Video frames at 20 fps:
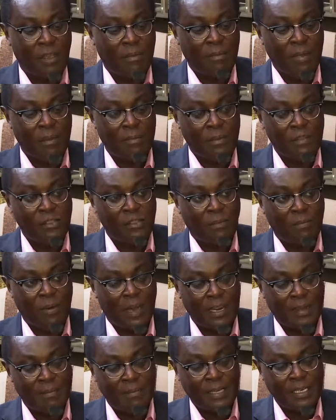members of
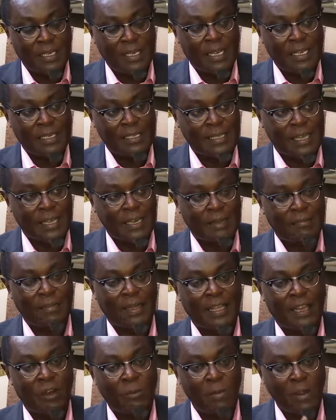parliament, and senate, but
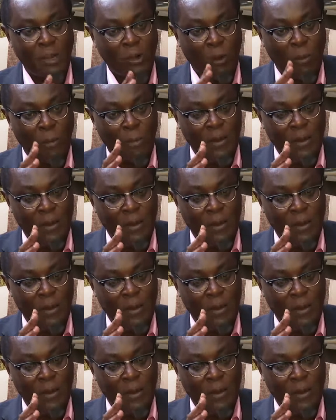there will be no